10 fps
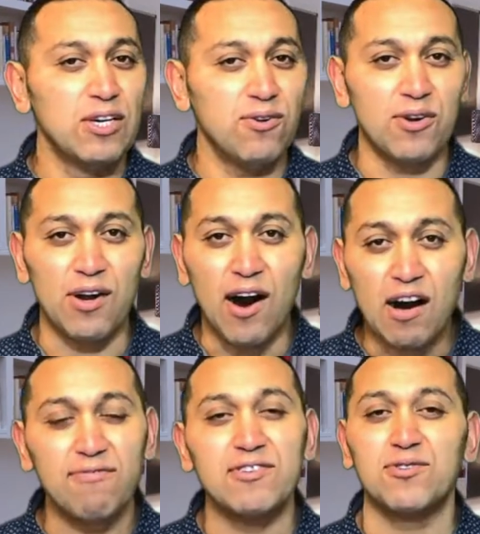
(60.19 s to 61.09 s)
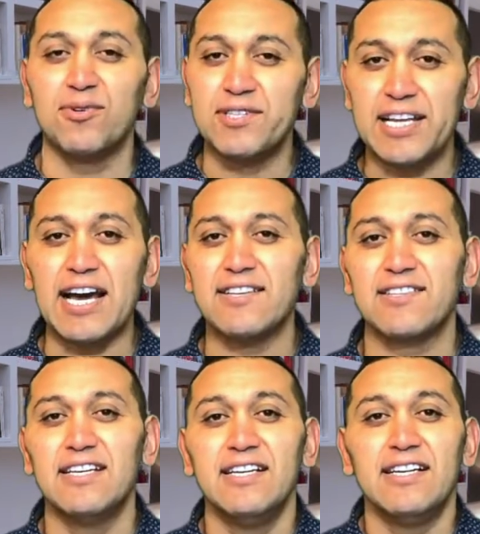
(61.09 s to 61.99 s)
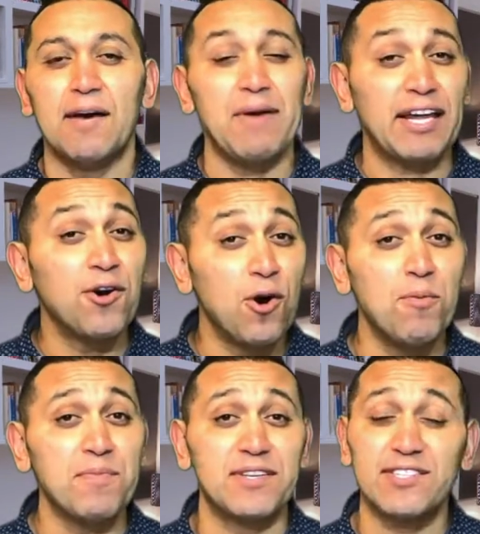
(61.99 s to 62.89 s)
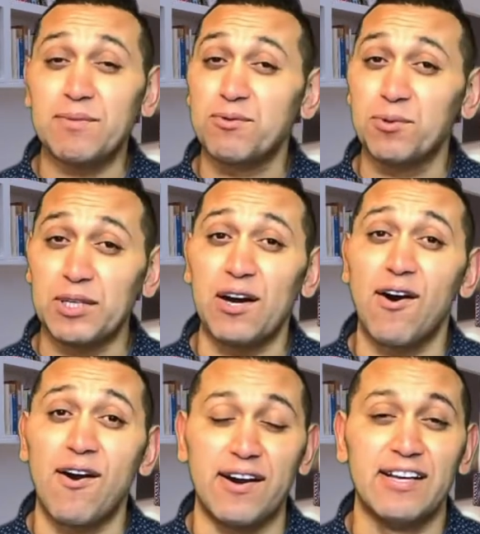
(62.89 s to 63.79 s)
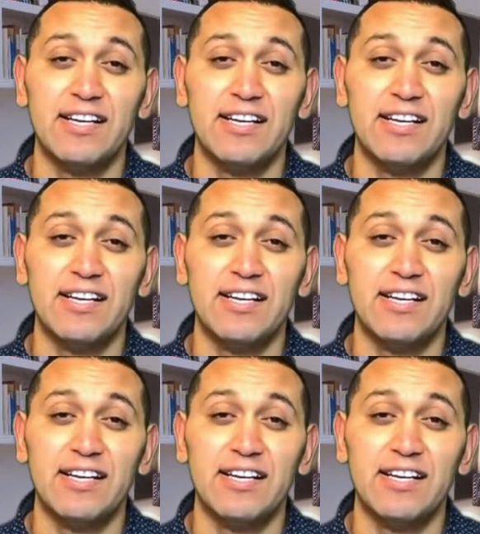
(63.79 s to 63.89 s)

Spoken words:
or an office or a desk at home, it seems really hard.